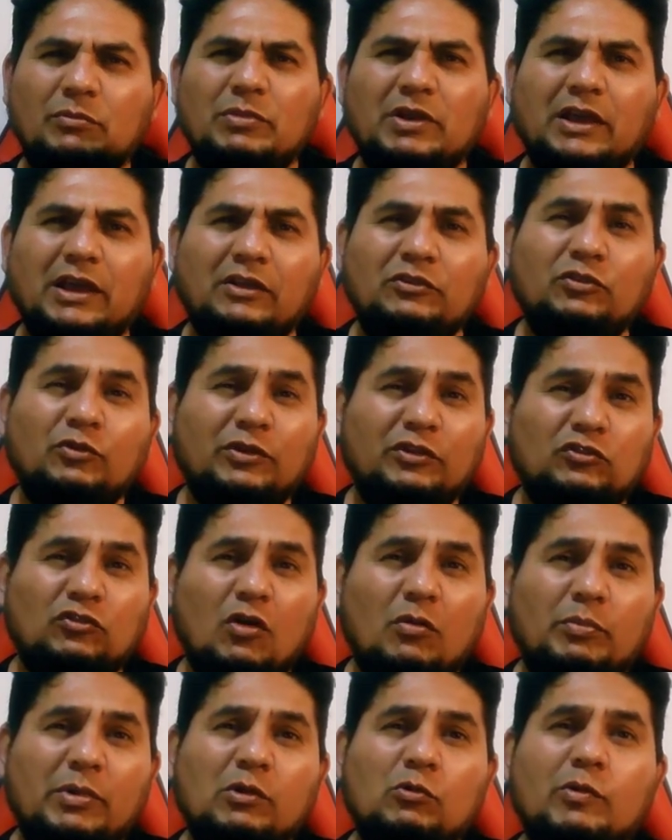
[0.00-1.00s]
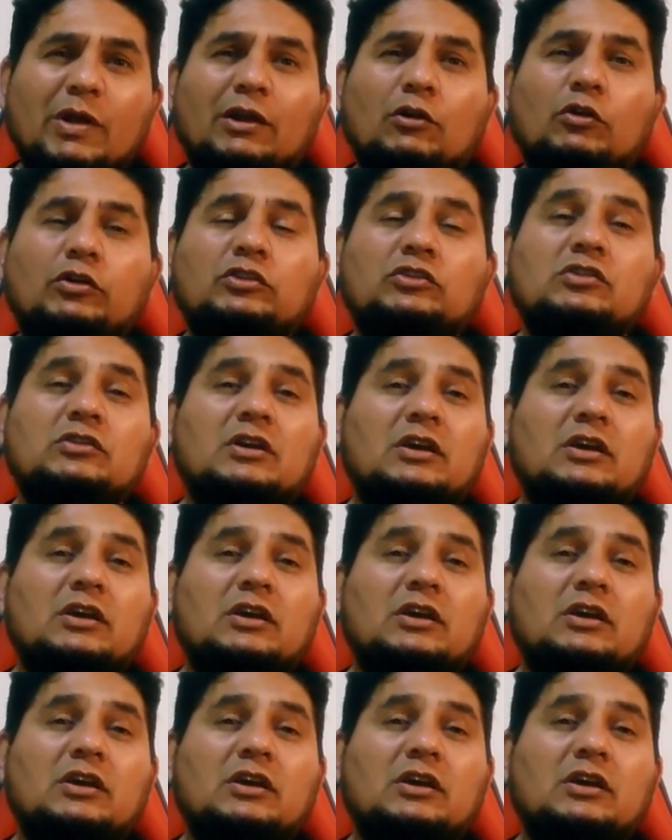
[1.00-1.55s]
application is open, we are going to